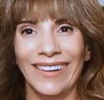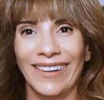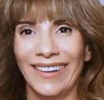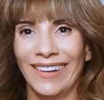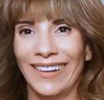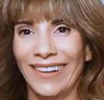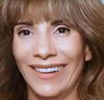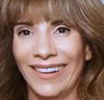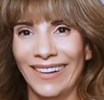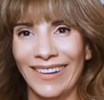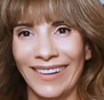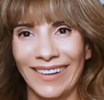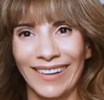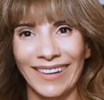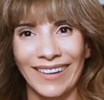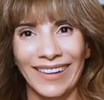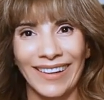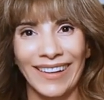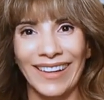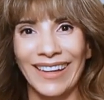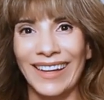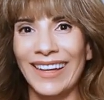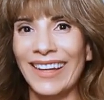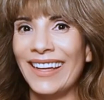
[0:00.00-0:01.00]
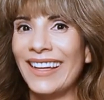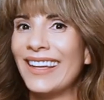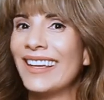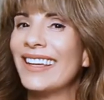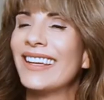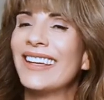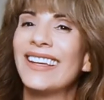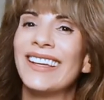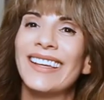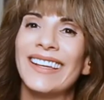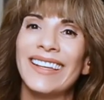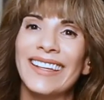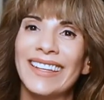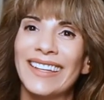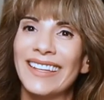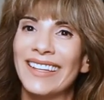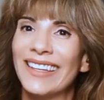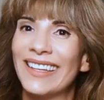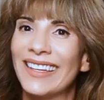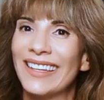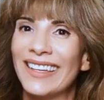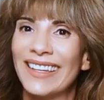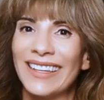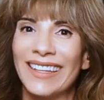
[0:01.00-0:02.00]

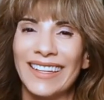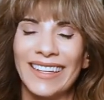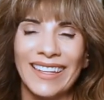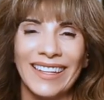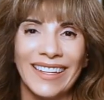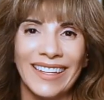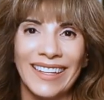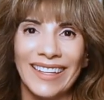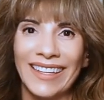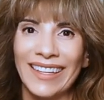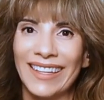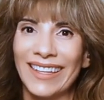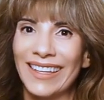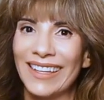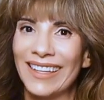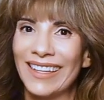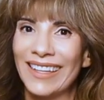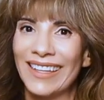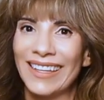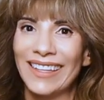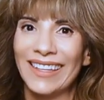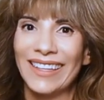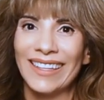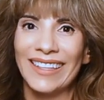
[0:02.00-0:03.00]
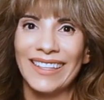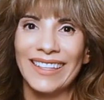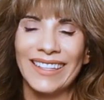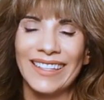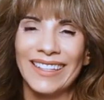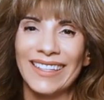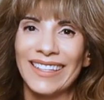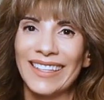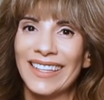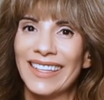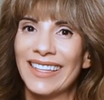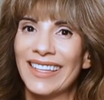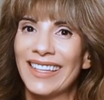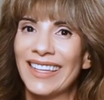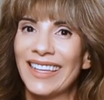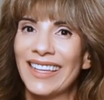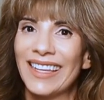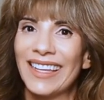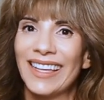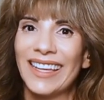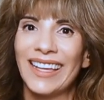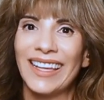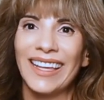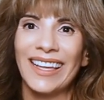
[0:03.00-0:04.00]

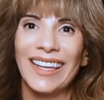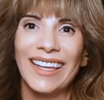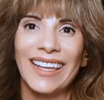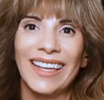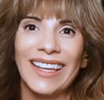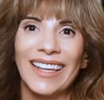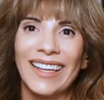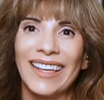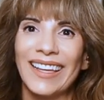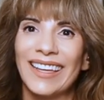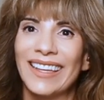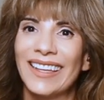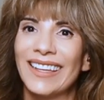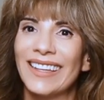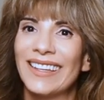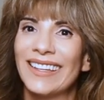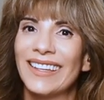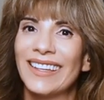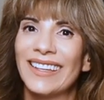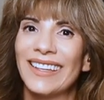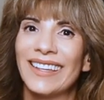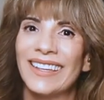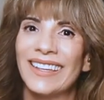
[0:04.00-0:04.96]
[no speech]